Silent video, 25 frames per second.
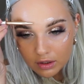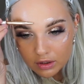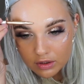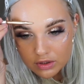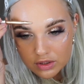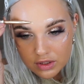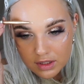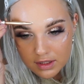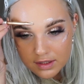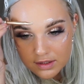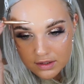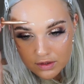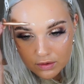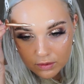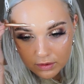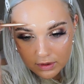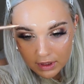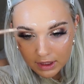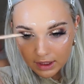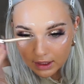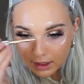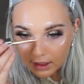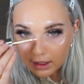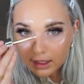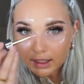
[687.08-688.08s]
just so
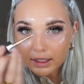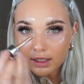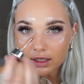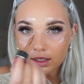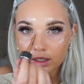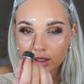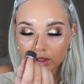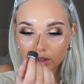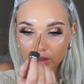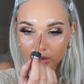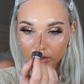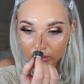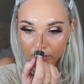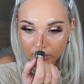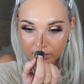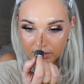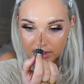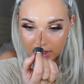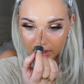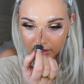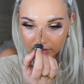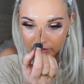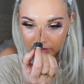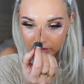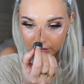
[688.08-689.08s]
that it like glows
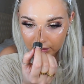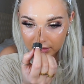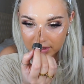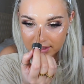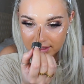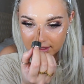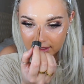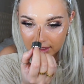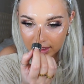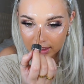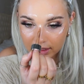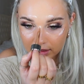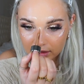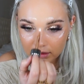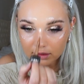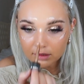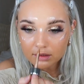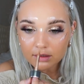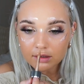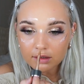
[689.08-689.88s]
under my skin.